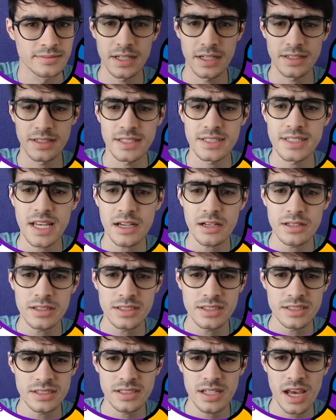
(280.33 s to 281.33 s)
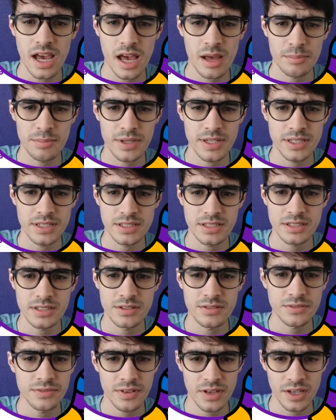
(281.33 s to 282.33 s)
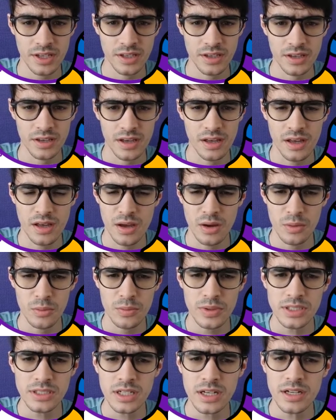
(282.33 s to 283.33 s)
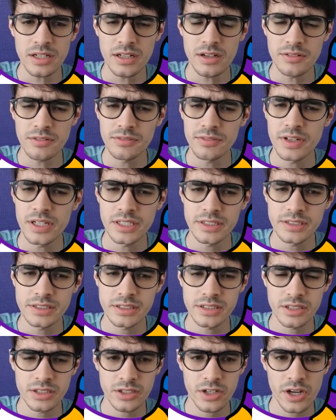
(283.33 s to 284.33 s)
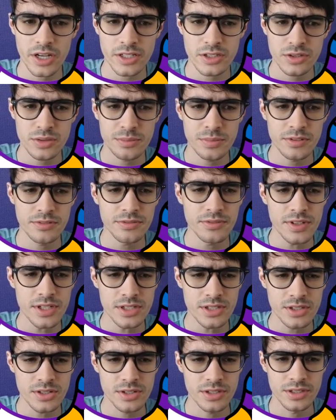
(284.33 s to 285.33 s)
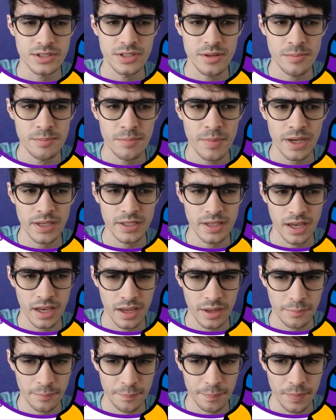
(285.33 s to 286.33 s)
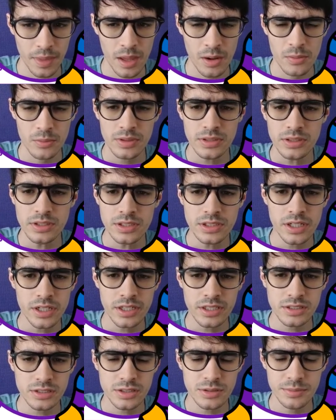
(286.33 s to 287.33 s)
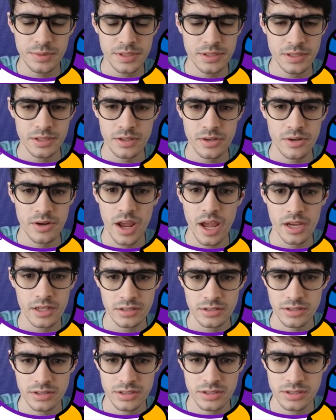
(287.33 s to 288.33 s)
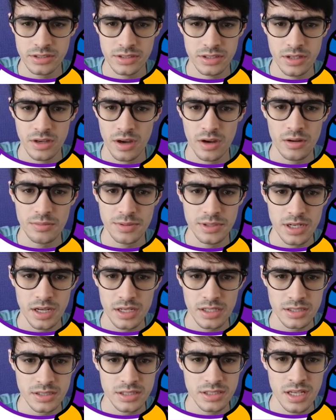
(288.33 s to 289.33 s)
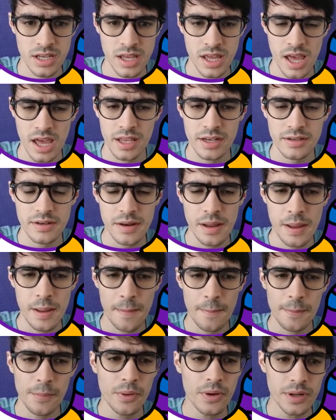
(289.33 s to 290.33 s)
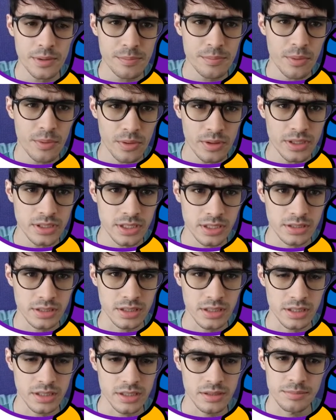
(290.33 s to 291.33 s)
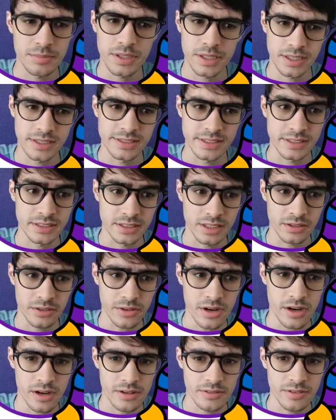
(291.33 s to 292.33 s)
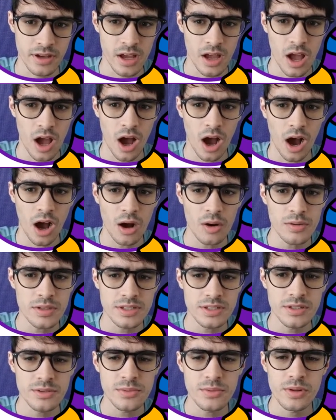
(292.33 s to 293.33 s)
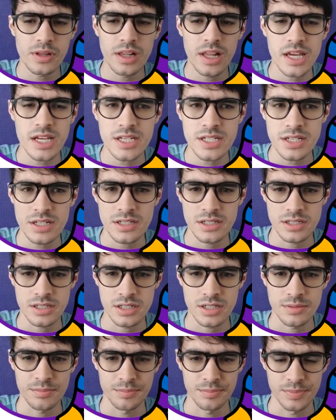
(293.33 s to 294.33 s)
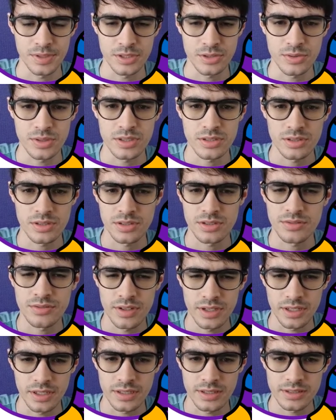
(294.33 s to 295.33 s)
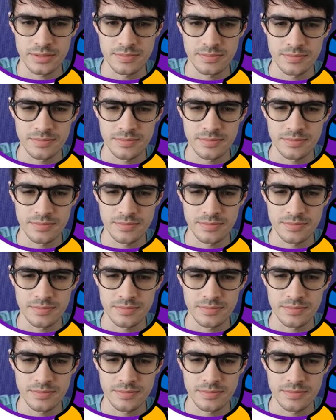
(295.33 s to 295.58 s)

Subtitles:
The second step is to think, what kind of things are going to be featured in my game? What are going to be the characters, the objects, and more importantly, because it's a graph, how is the relationship between these things?